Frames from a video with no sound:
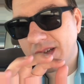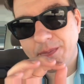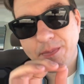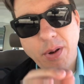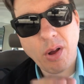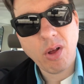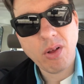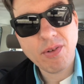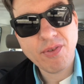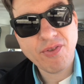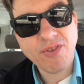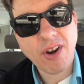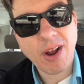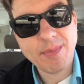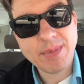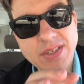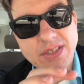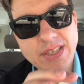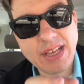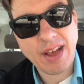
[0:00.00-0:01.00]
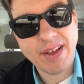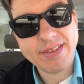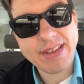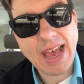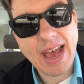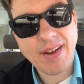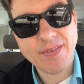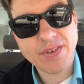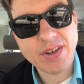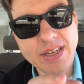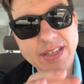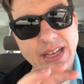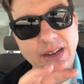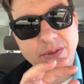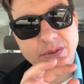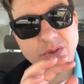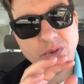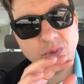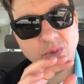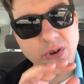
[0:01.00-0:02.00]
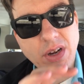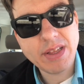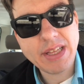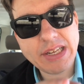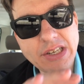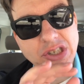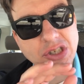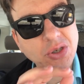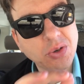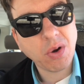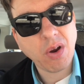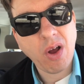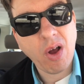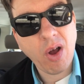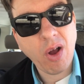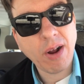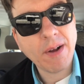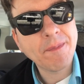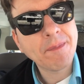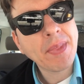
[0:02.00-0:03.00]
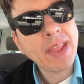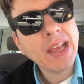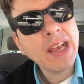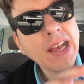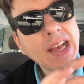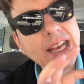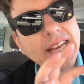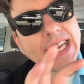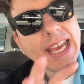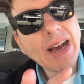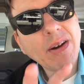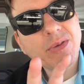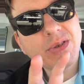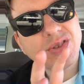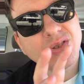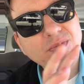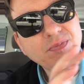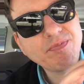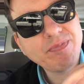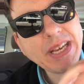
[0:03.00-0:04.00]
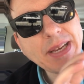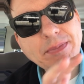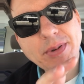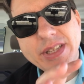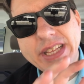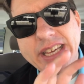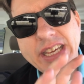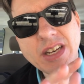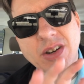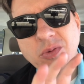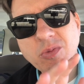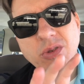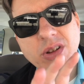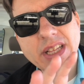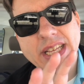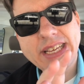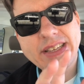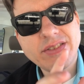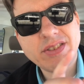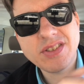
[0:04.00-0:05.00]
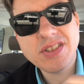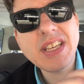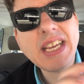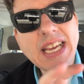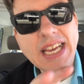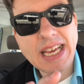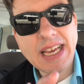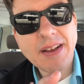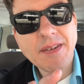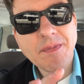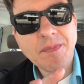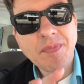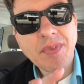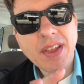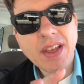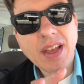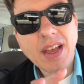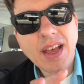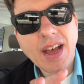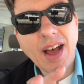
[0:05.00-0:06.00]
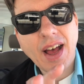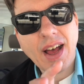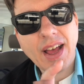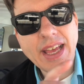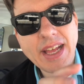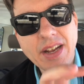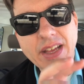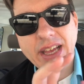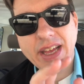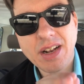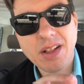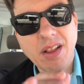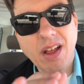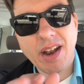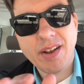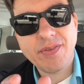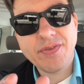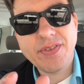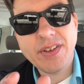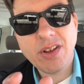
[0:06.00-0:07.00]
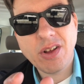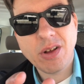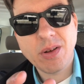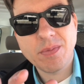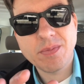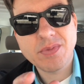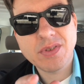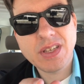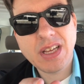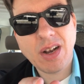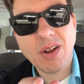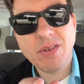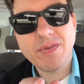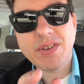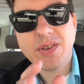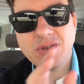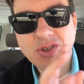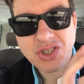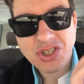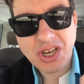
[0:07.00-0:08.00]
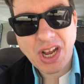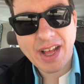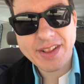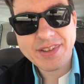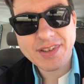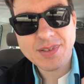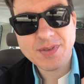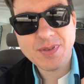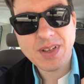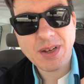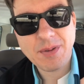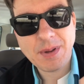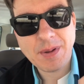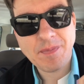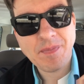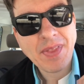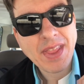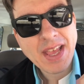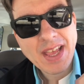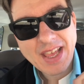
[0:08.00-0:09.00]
to pull from in South Africa that was really strong, yet was people that you don't really see uh, in, in a lot of films. You know, if you'd shot this film in,